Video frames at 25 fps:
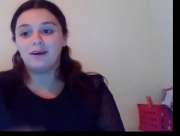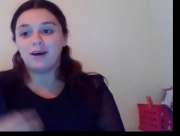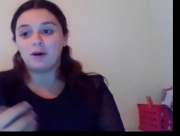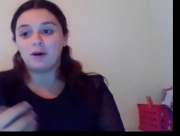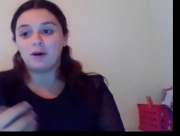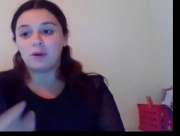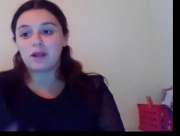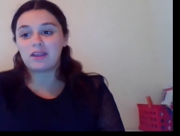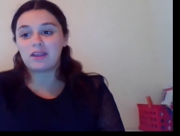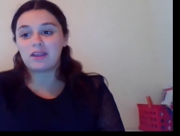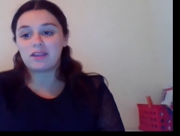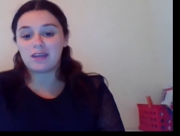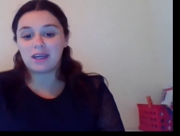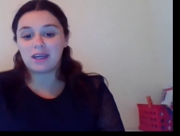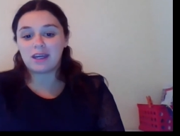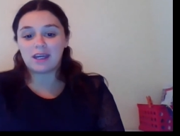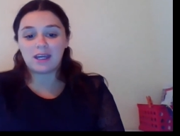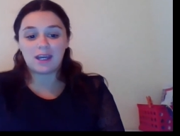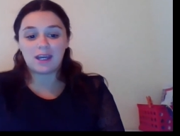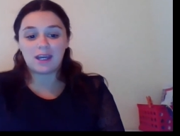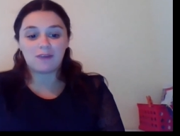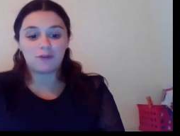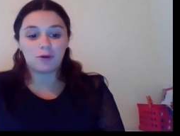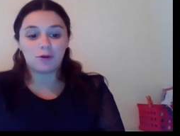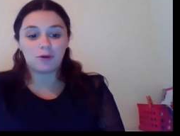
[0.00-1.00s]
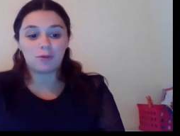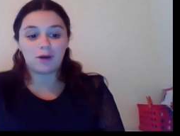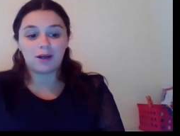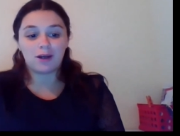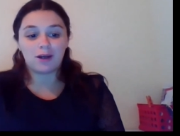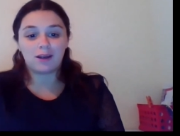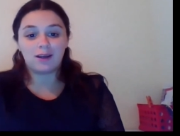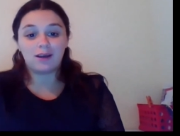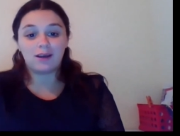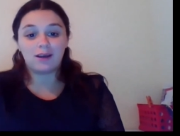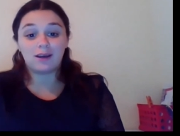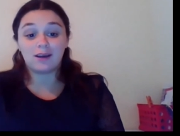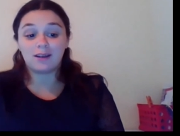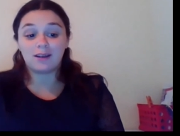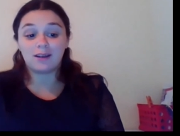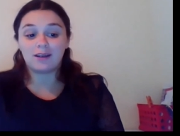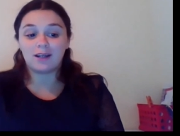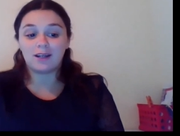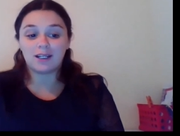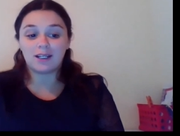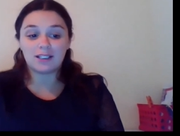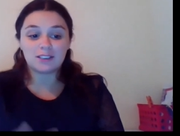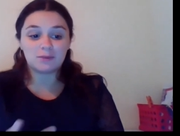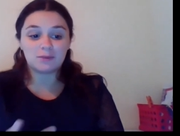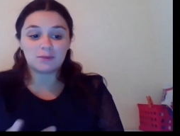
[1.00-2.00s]
I want to thank everybody, and
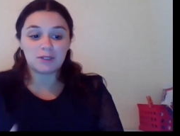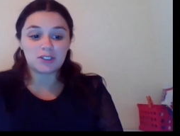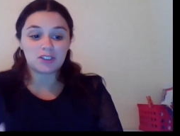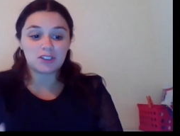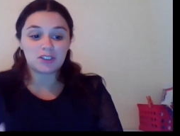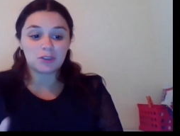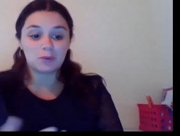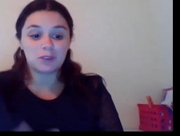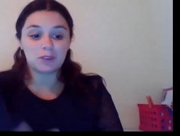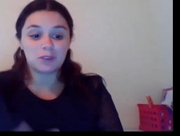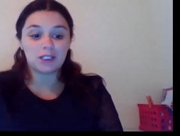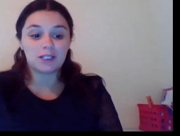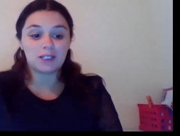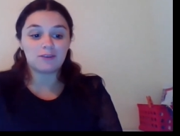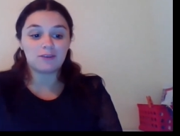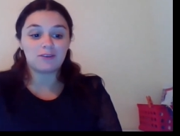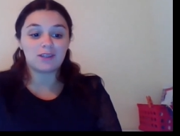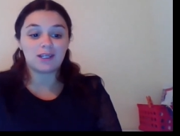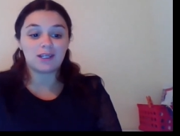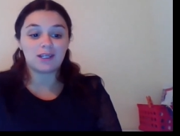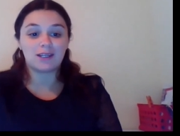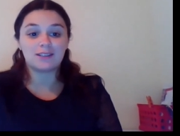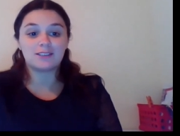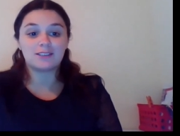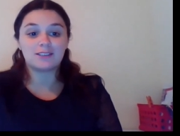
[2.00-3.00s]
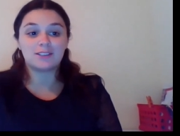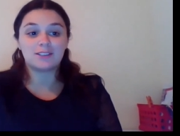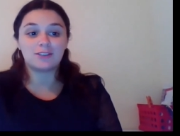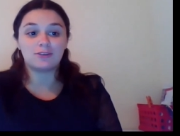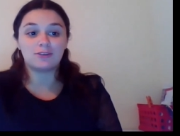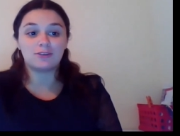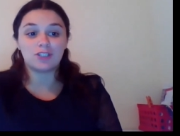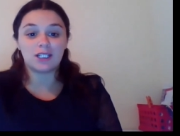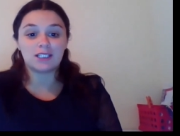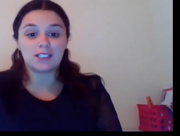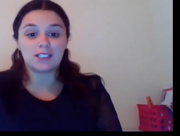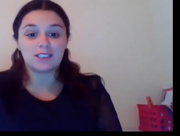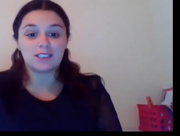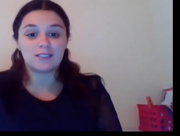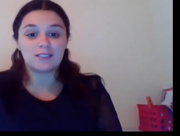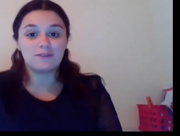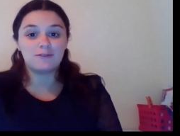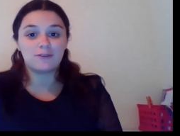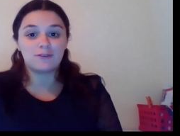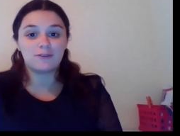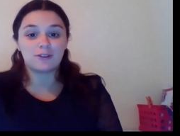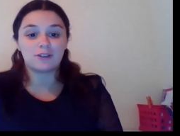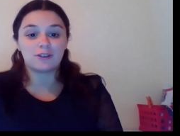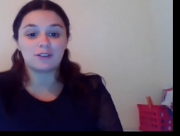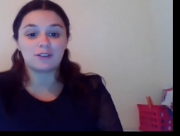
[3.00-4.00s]
I especially want to give thanks to Jason
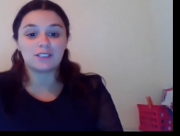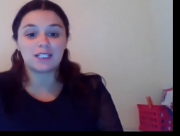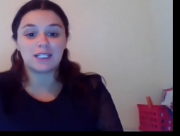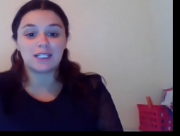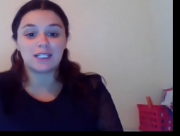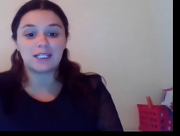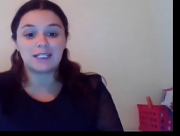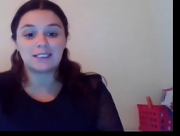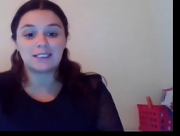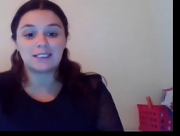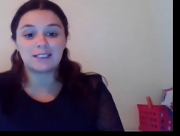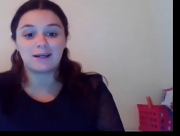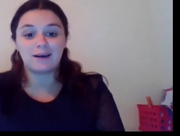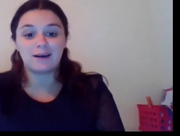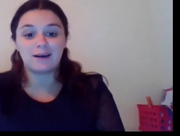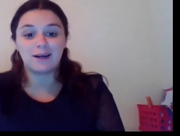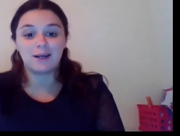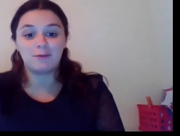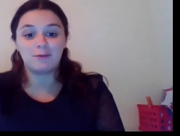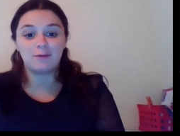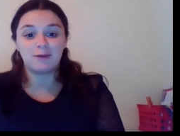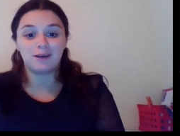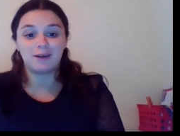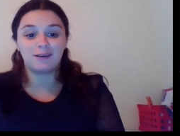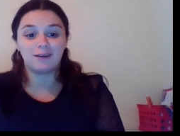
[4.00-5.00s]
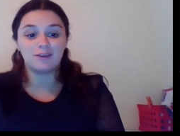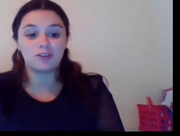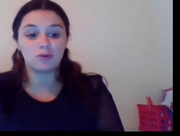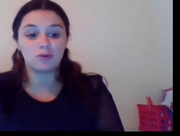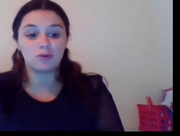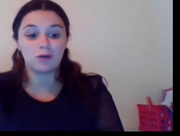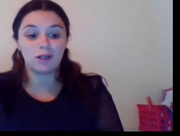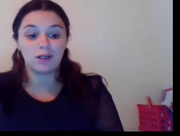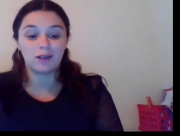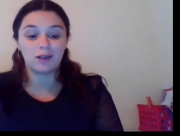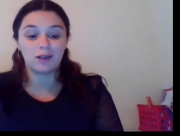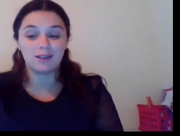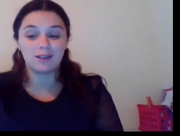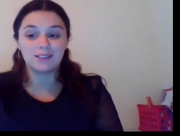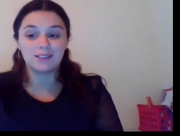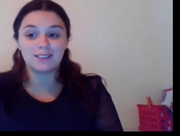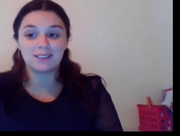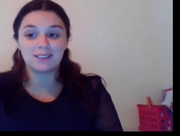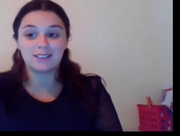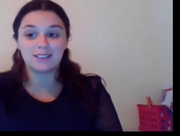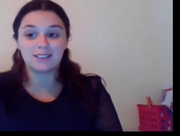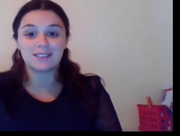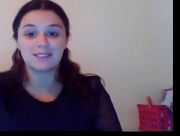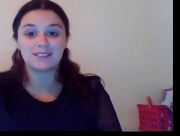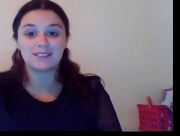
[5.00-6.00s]
for taking time and joining us
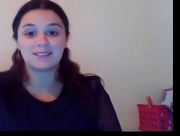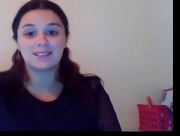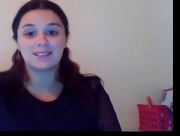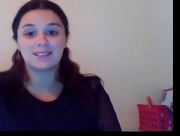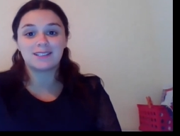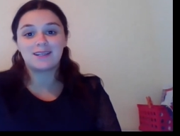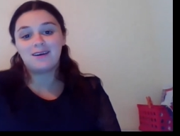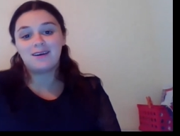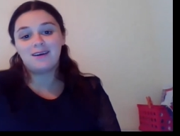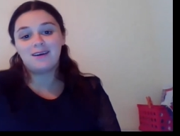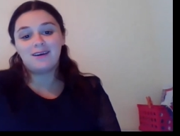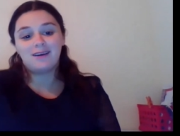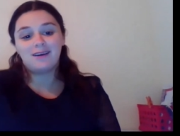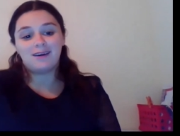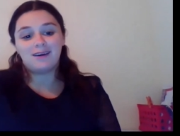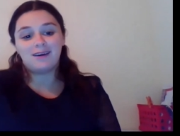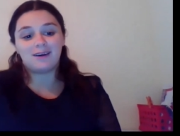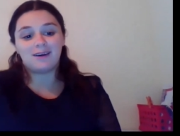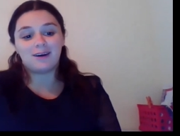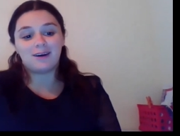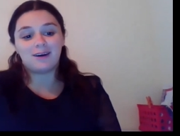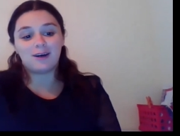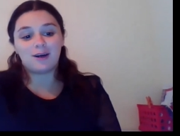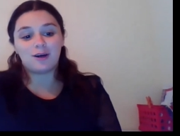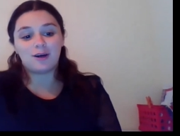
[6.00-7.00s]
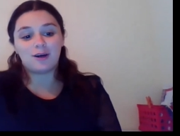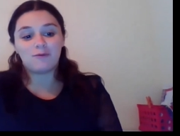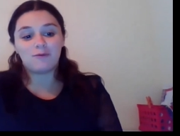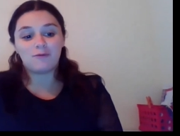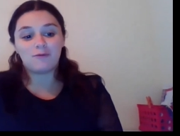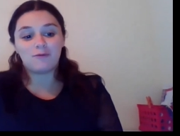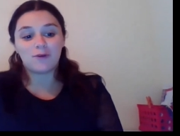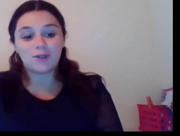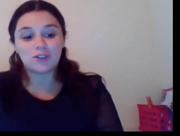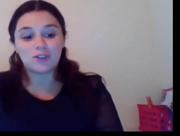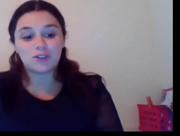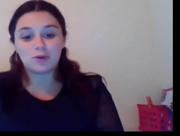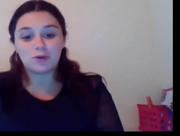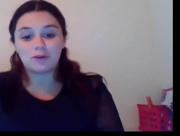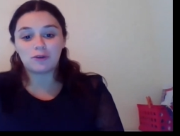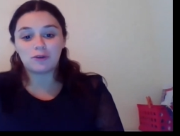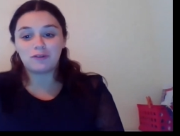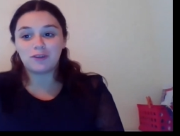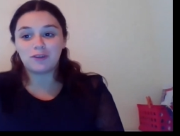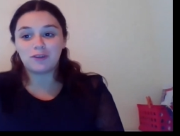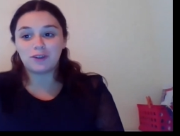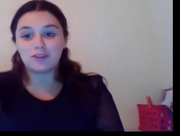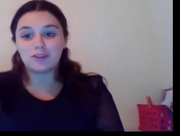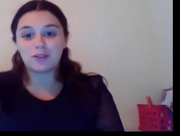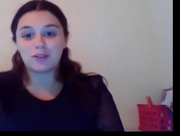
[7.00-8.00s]
in this um, virtual
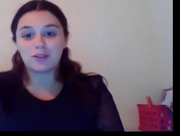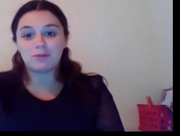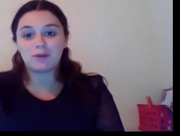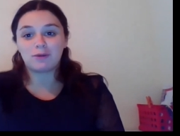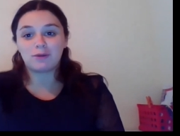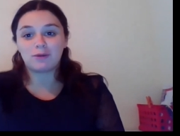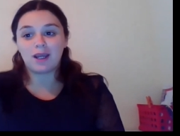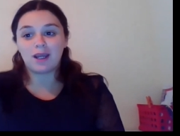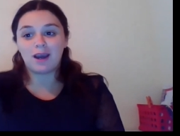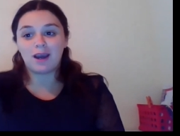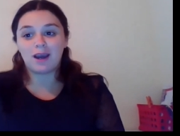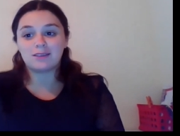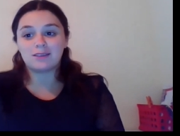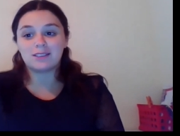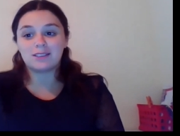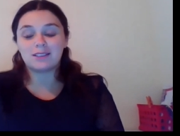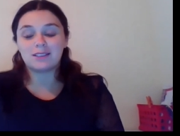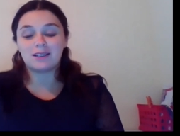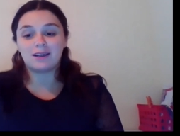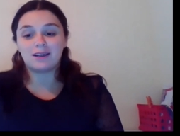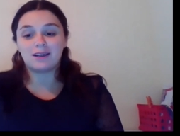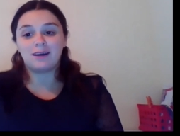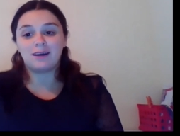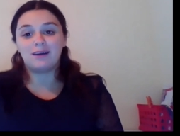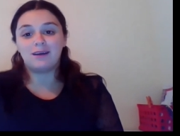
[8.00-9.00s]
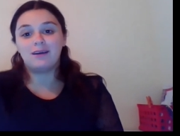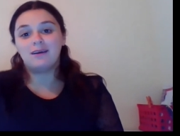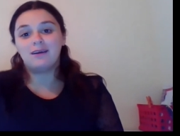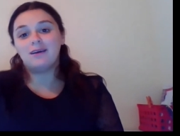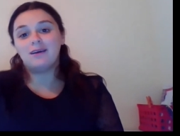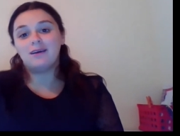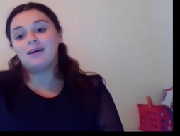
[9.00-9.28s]
field trip that we had today.